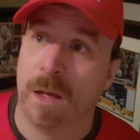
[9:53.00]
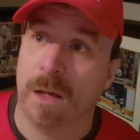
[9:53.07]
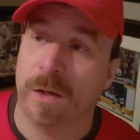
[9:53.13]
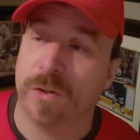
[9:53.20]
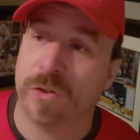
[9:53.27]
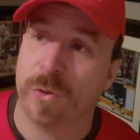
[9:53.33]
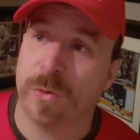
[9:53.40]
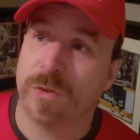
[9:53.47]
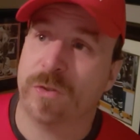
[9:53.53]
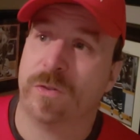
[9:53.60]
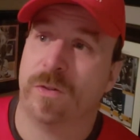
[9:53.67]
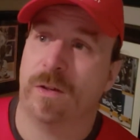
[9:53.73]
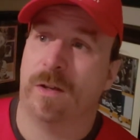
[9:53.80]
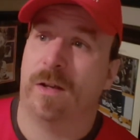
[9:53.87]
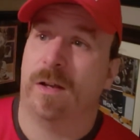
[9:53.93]
And so
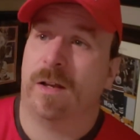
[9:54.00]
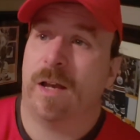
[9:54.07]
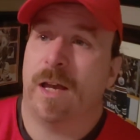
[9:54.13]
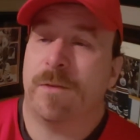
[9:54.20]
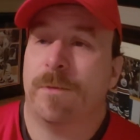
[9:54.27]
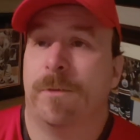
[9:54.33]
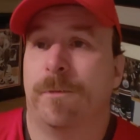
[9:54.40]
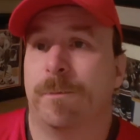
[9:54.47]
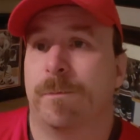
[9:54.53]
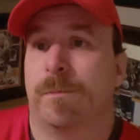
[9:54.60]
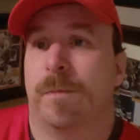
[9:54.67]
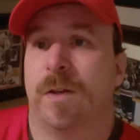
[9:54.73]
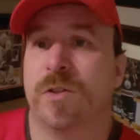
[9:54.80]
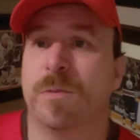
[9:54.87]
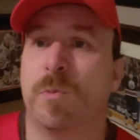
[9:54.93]
it's kind of a
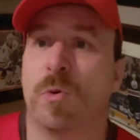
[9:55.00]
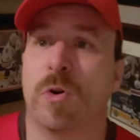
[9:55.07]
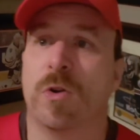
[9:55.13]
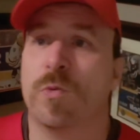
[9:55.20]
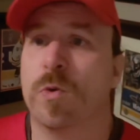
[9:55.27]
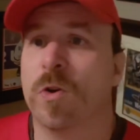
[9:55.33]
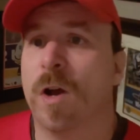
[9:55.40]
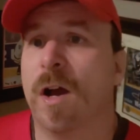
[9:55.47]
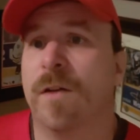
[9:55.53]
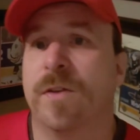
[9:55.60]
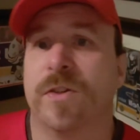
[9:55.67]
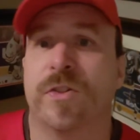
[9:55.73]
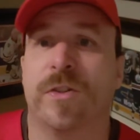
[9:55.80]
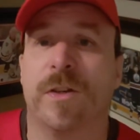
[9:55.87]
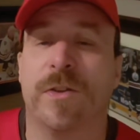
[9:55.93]
sport where
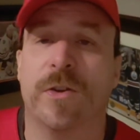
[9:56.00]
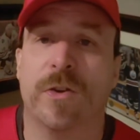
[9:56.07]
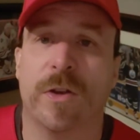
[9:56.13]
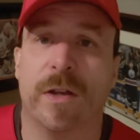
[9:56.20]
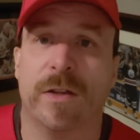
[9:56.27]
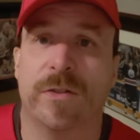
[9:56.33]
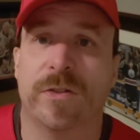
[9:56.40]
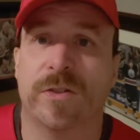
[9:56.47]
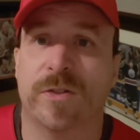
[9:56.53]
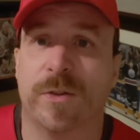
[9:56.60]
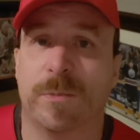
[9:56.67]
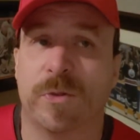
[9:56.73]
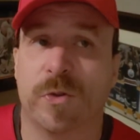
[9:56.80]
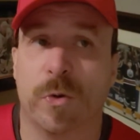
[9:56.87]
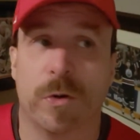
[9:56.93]
obviously there is
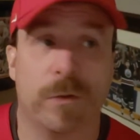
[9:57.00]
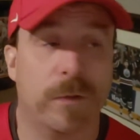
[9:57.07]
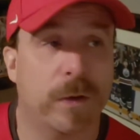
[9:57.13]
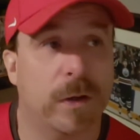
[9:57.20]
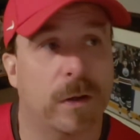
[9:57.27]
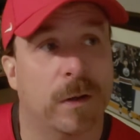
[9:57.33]
some sort of